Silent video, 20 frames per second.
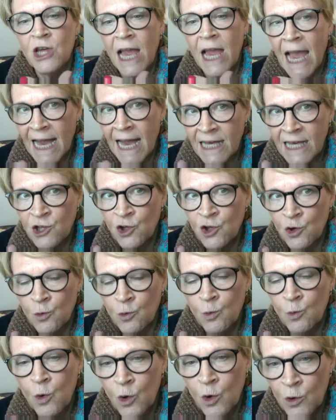as your
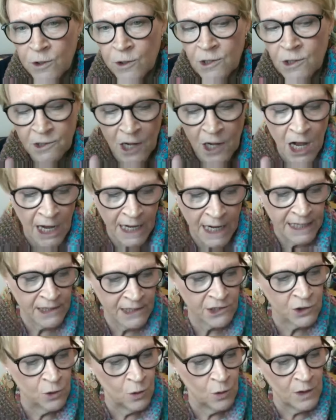Woolstok is
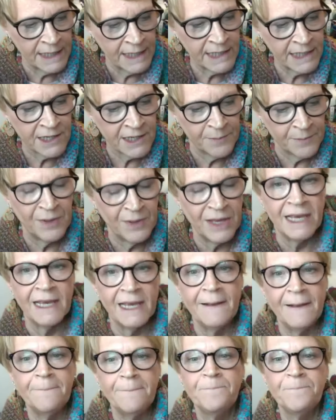going to be.